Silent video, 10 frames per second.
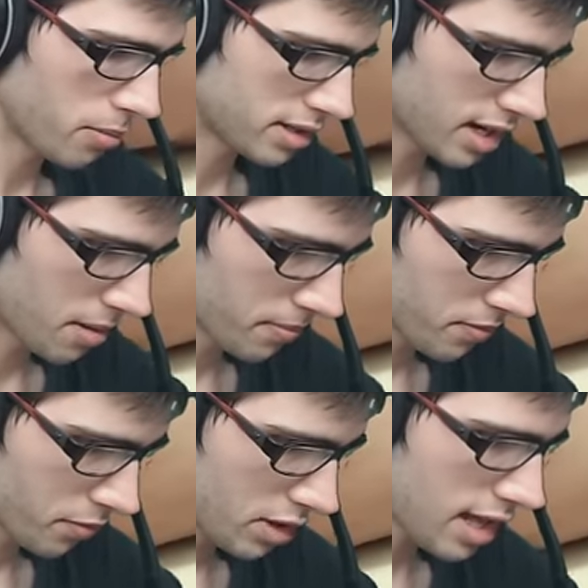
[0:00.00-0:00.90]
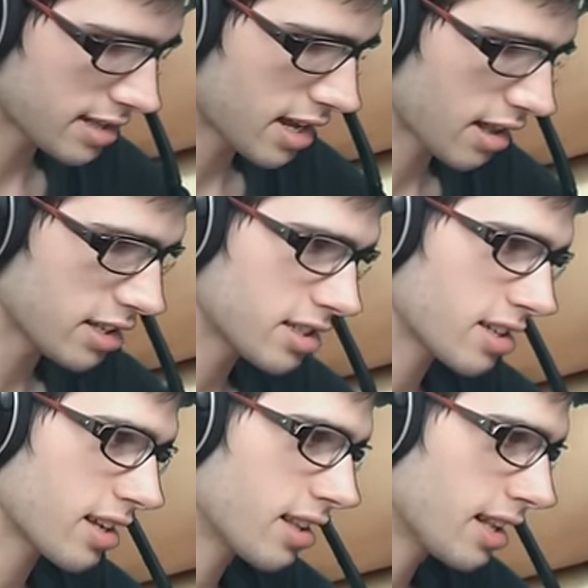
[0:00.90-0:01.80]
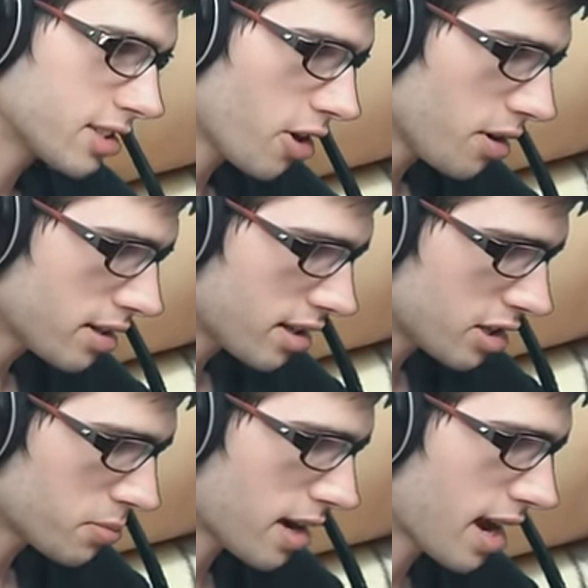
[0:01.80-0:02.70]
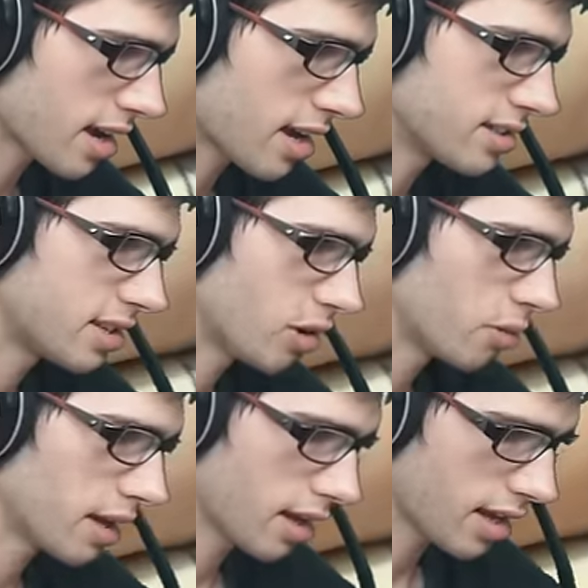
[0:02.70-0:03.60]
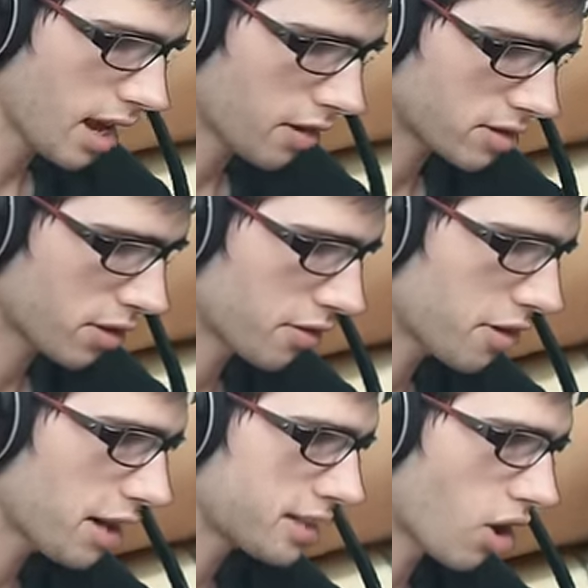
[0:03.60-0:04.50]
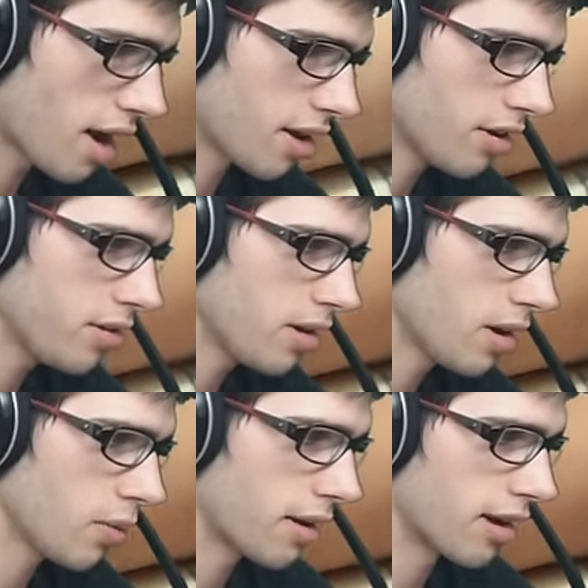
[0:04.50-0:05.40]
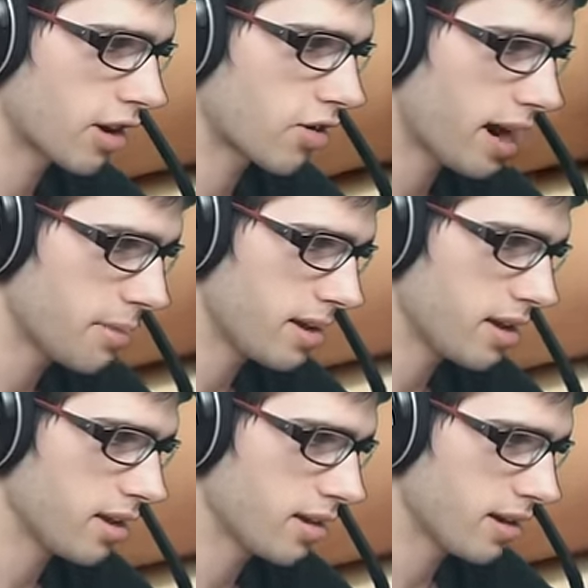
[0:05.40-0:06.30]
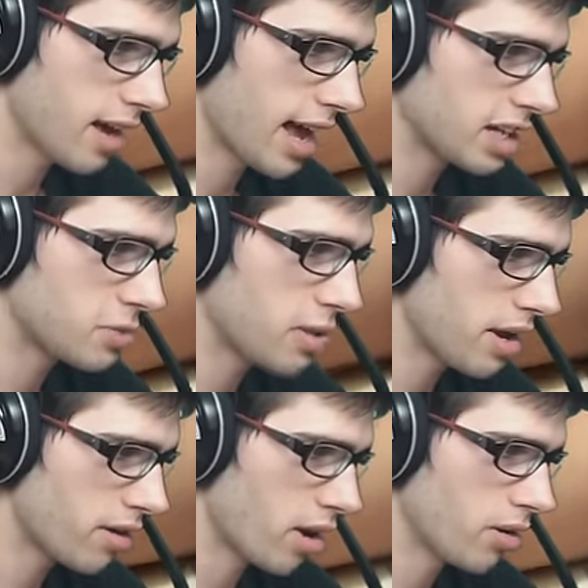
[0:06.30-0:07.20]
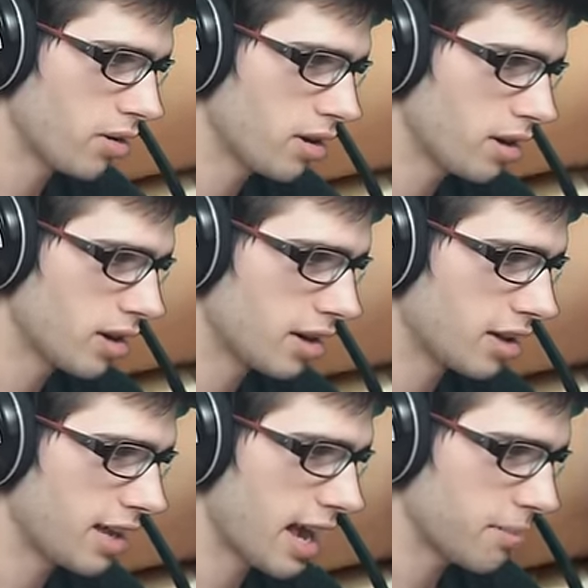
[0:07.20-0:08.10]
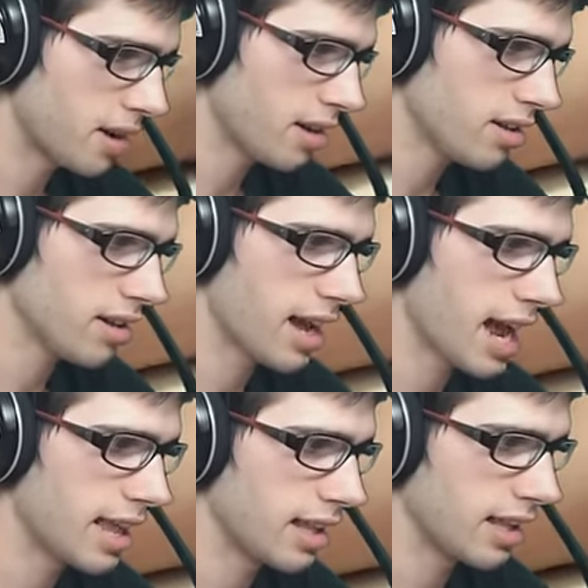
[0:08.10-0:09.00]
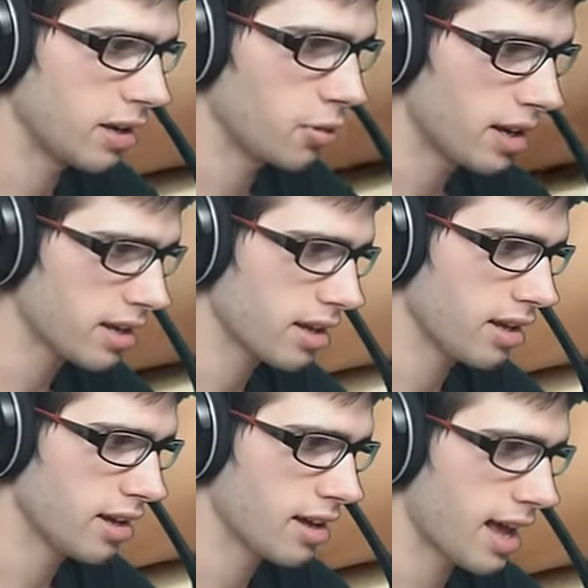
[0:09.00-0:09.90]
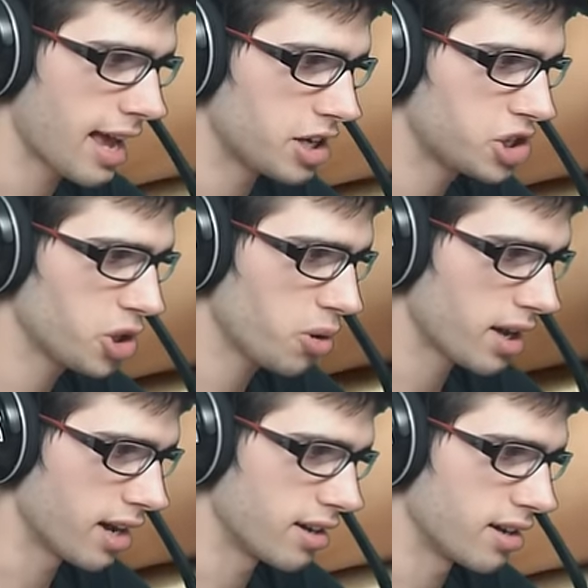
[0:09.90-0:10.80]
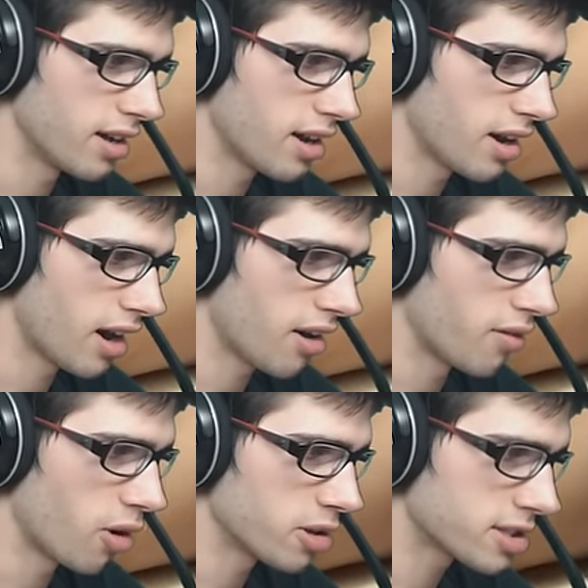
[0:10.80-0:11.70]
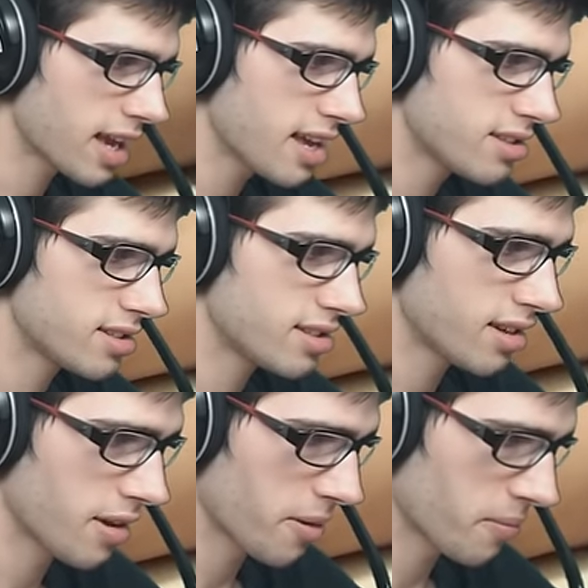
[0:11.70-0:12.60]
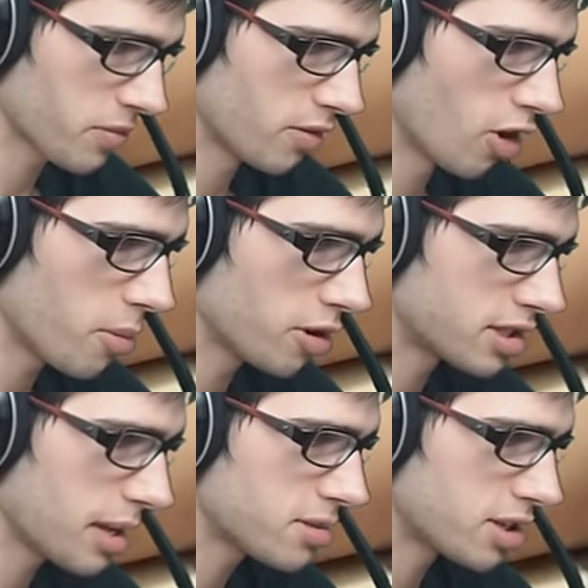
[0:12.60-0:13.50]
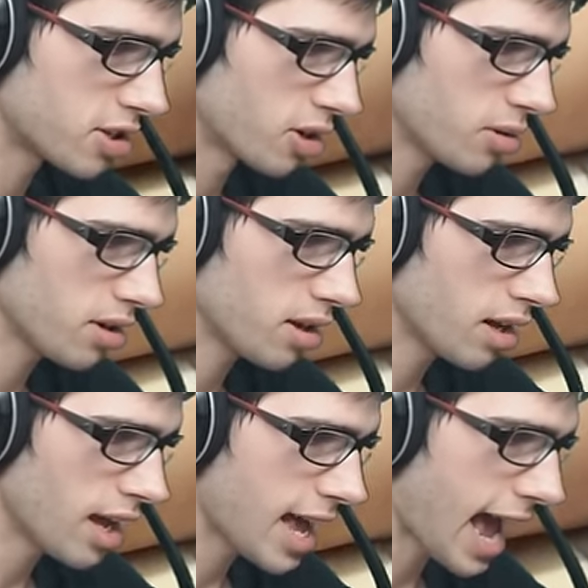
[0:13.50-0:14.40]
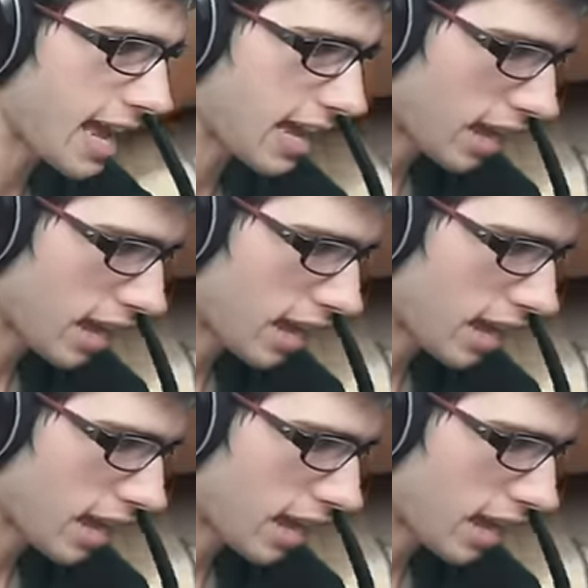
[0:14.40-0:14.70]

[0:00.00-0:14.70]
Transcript: But with that said, let's go into this pack and see what we can get. So we've got a Dino, we got a Krabby, a Spearow, Yanma, a Litwick, a Shauna, a Roller Skates, Robo Substitute, a